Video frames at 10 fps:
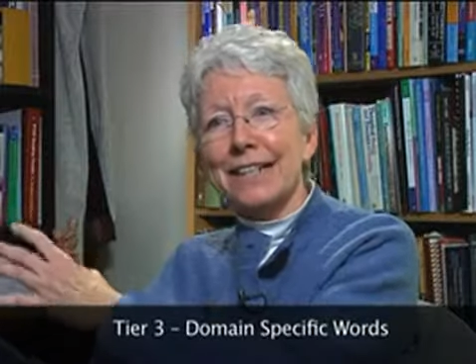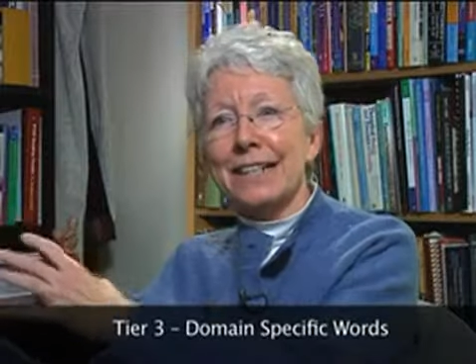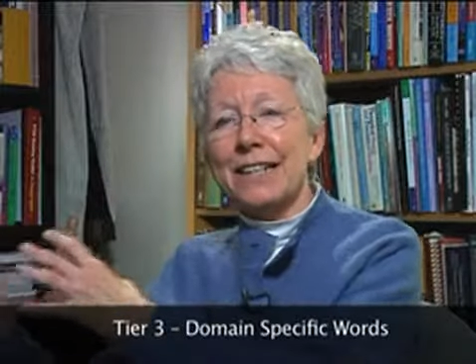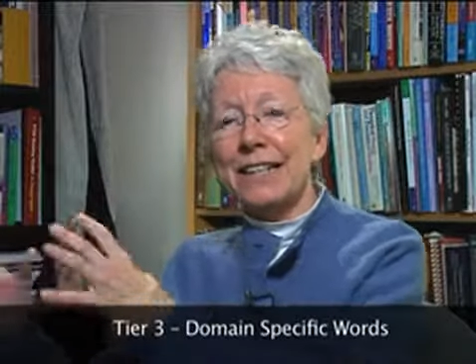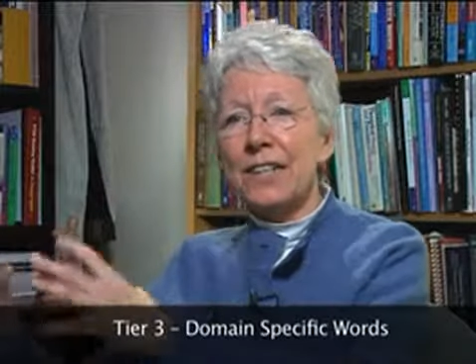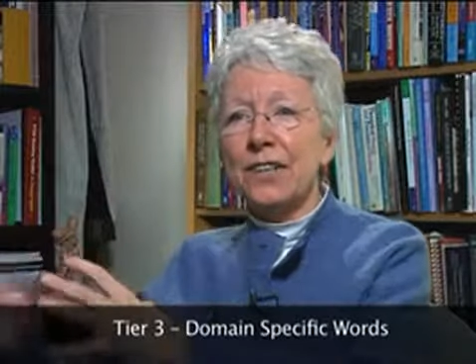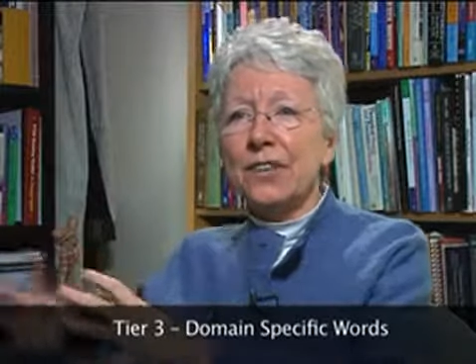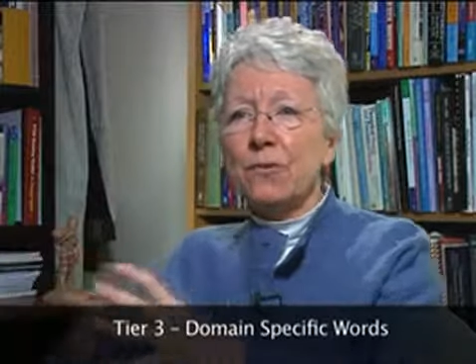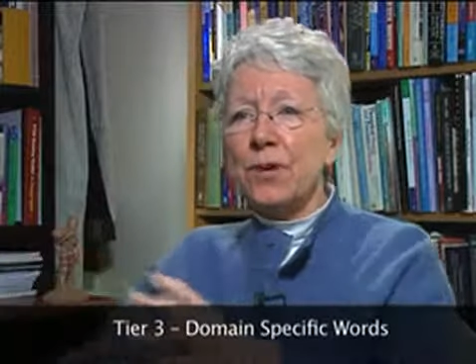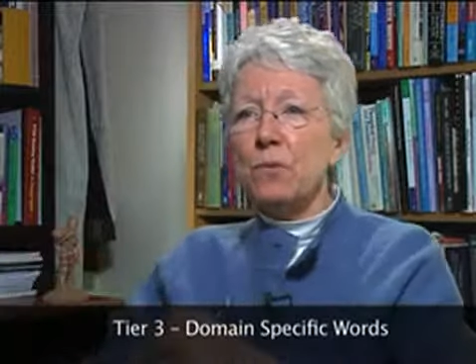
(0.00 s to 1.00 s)
And the tier
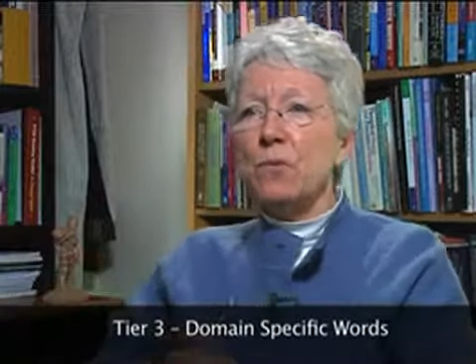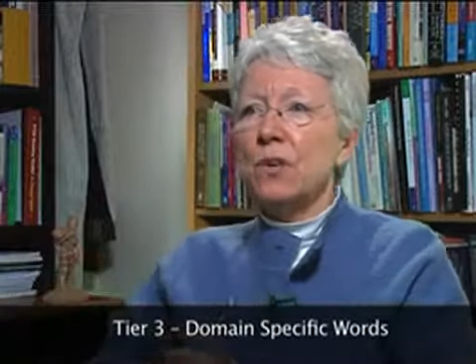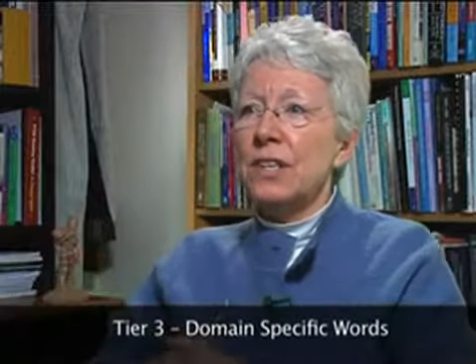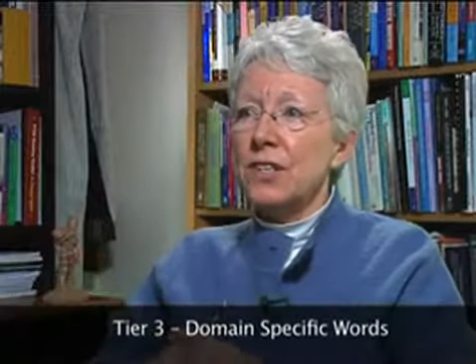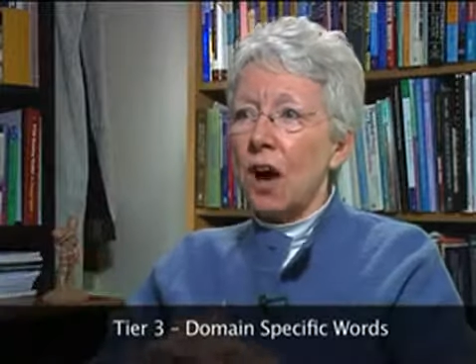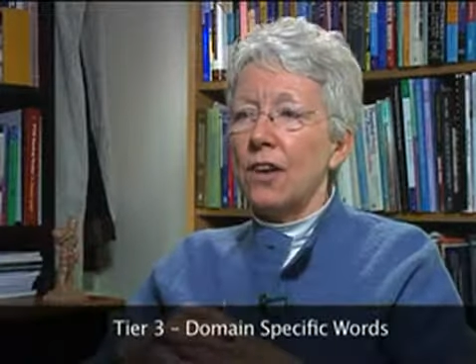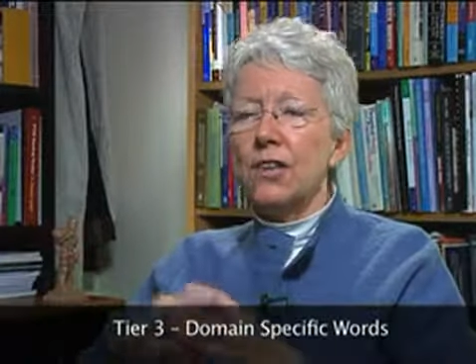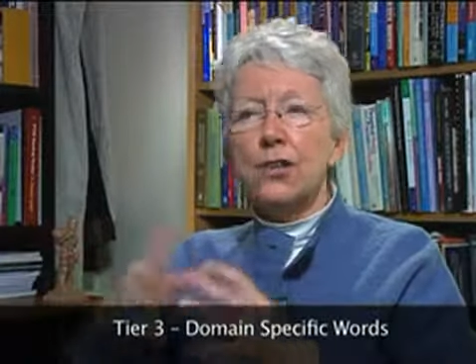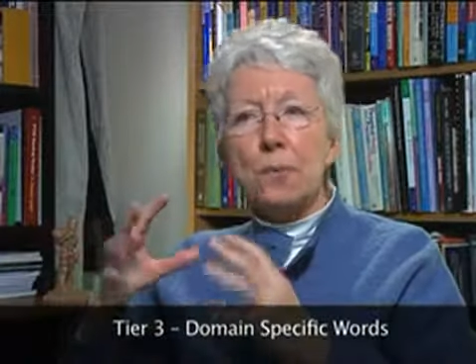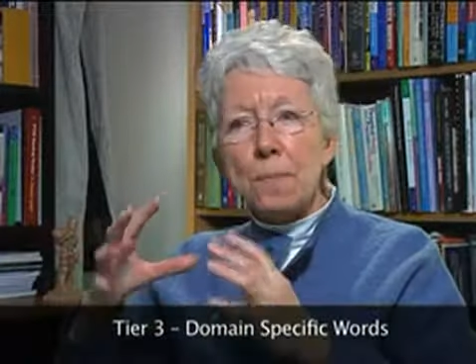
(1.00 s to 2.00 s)
3 words are the
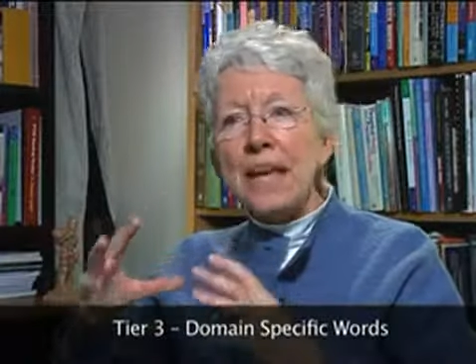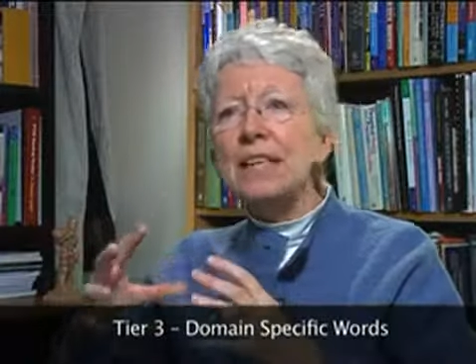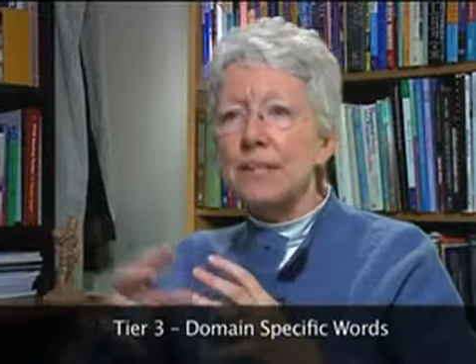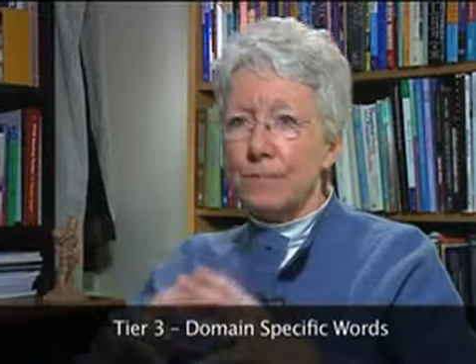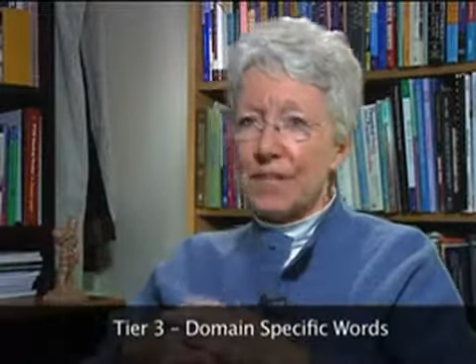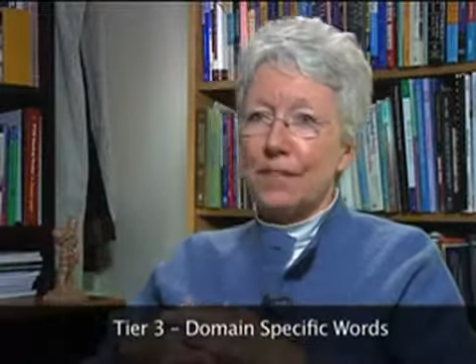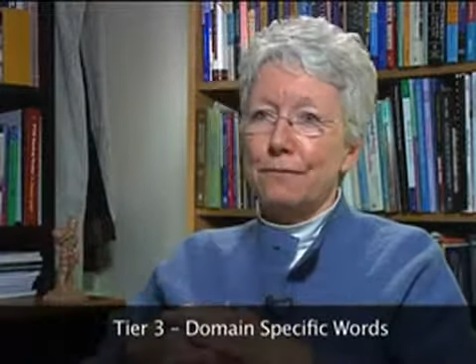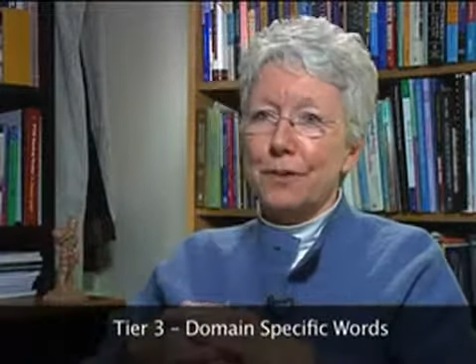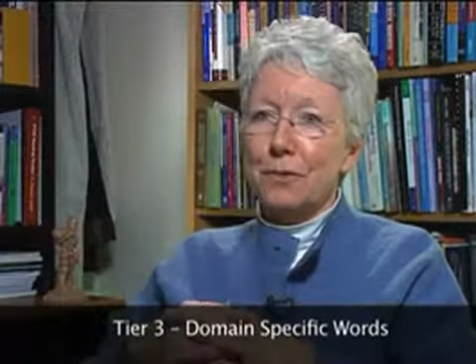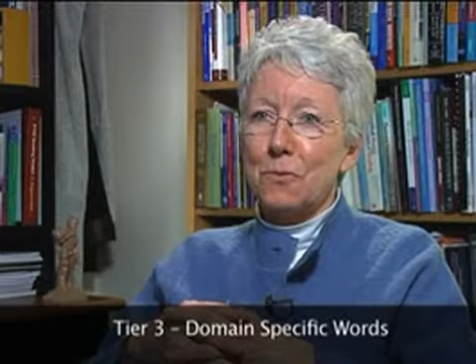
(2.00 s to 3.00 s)

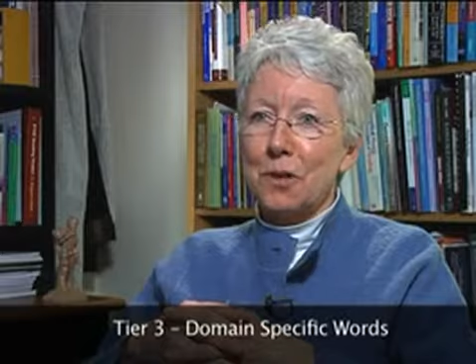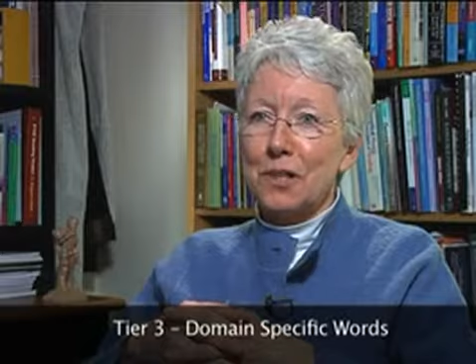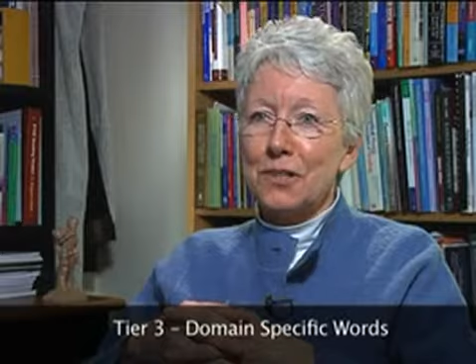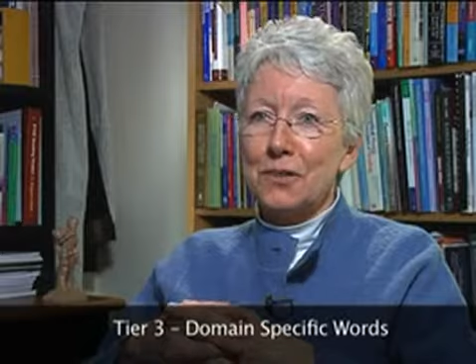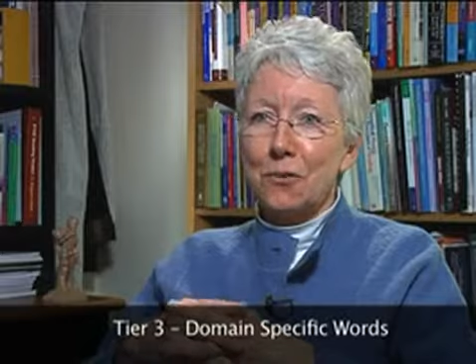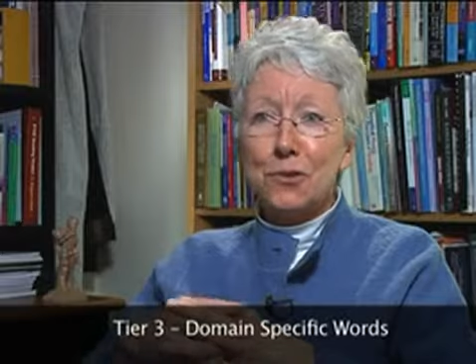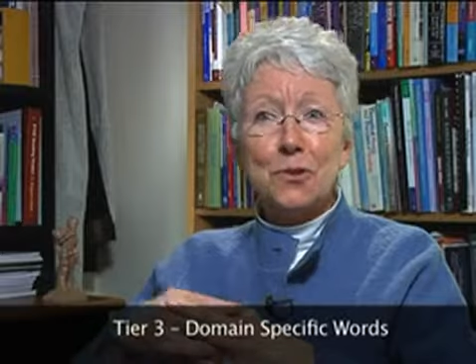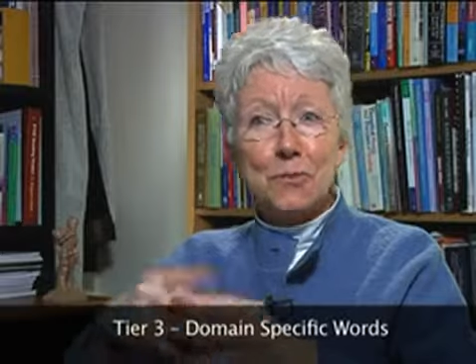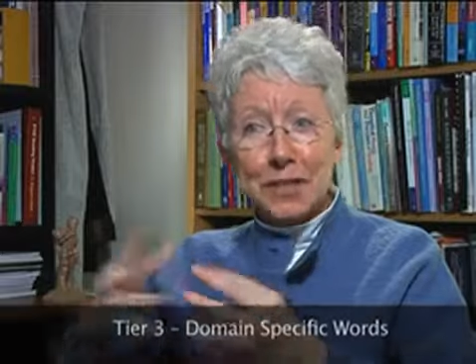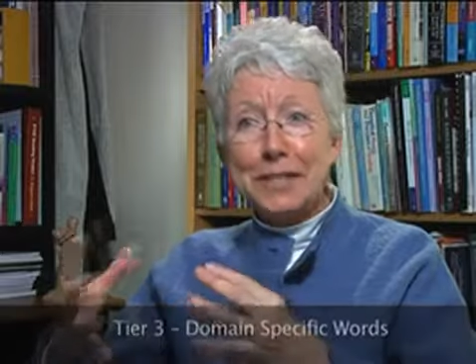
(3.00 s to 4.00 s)
domain-specific words. Those are
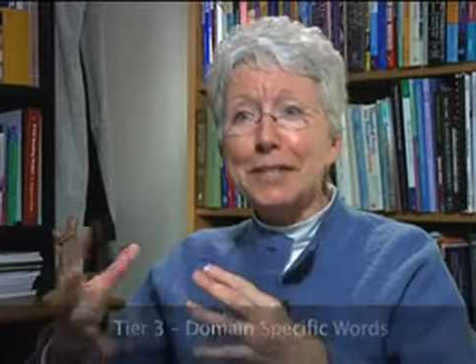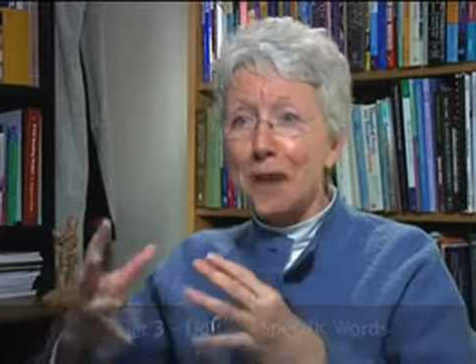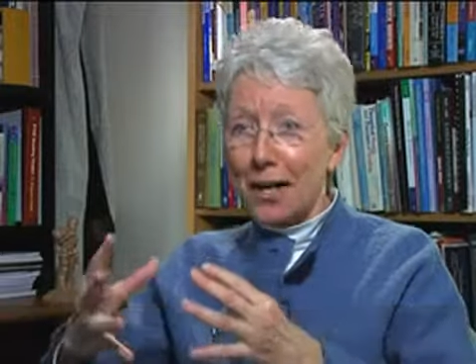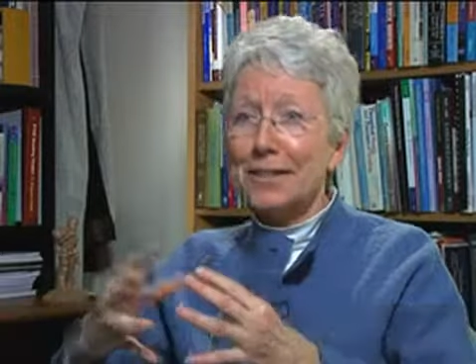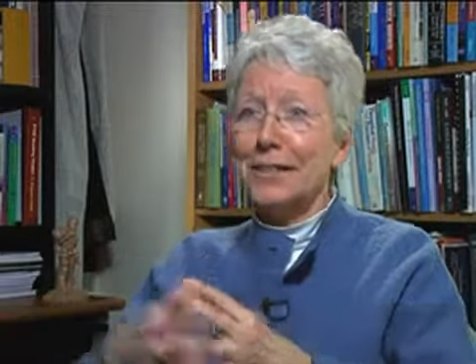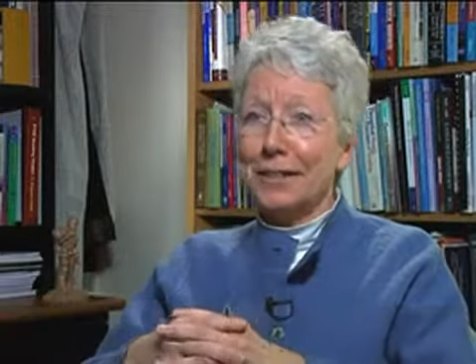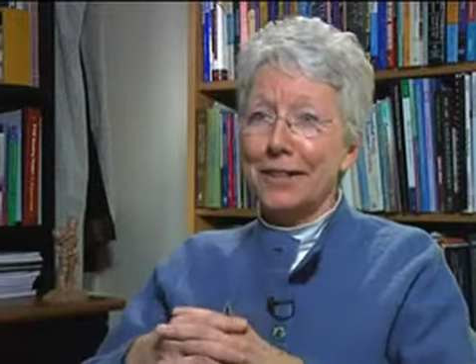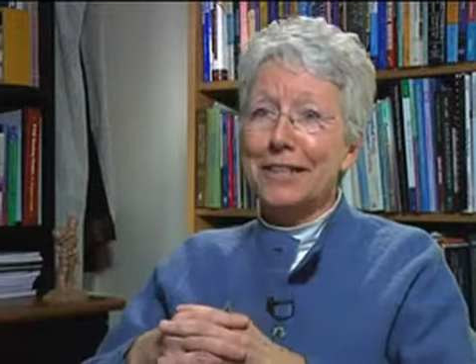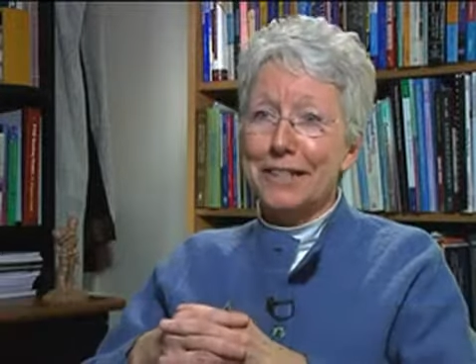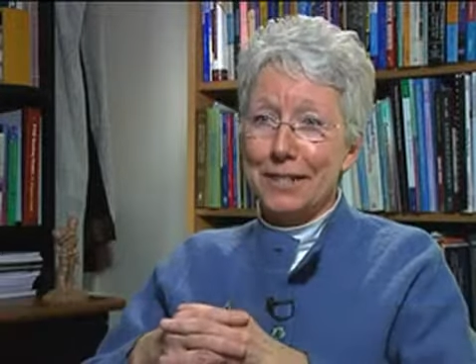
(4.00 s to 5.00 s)
the ones that content
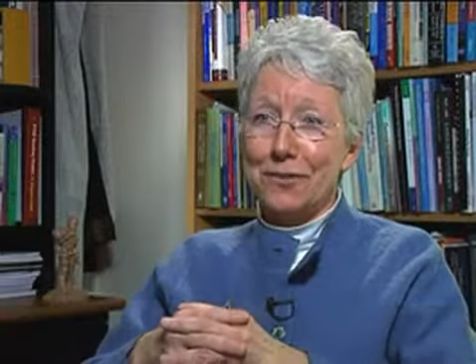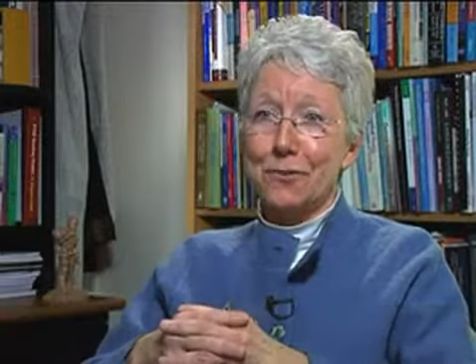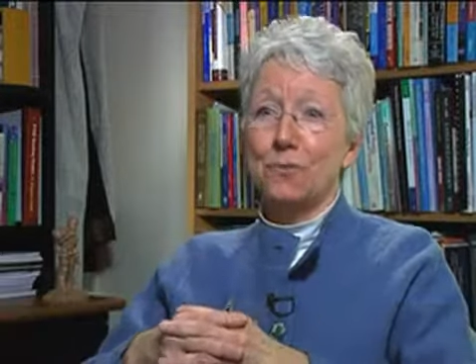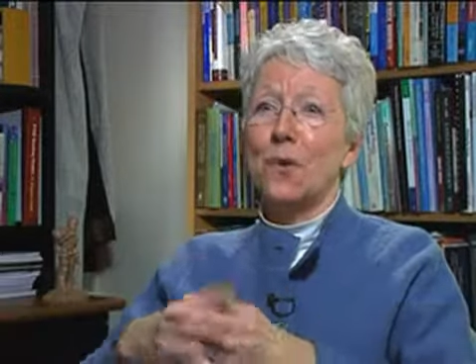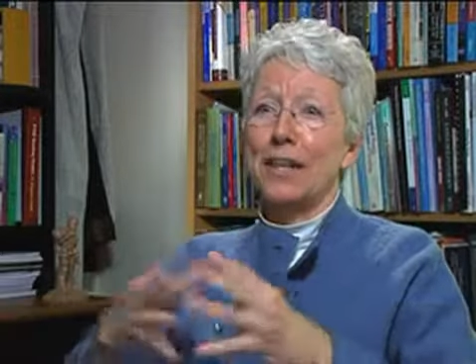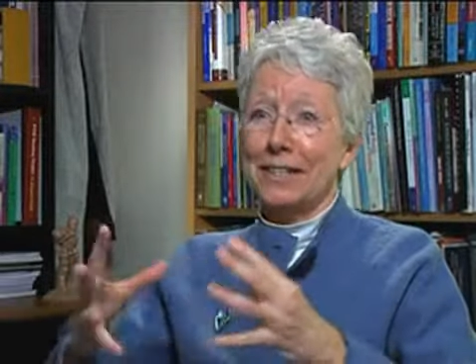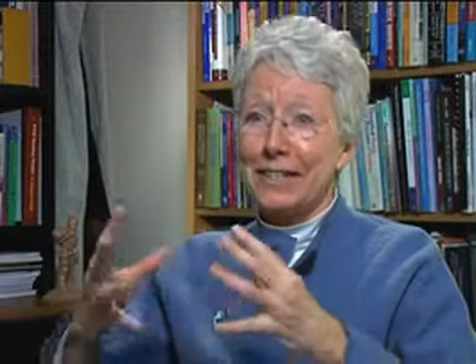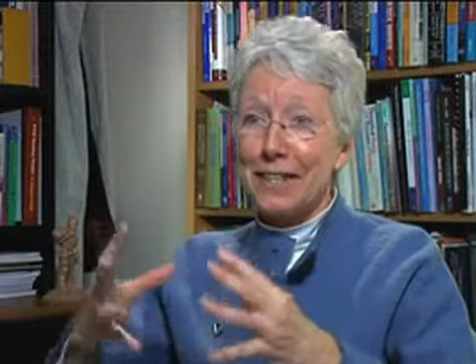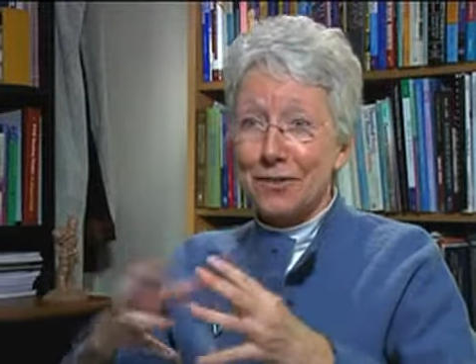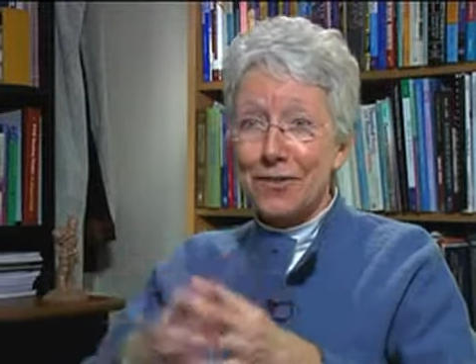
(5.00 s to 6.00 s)
area teachers want to
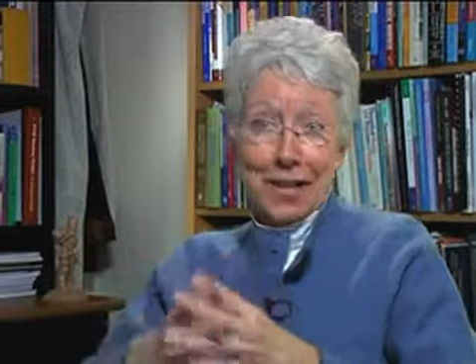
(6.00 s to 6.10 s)
teach.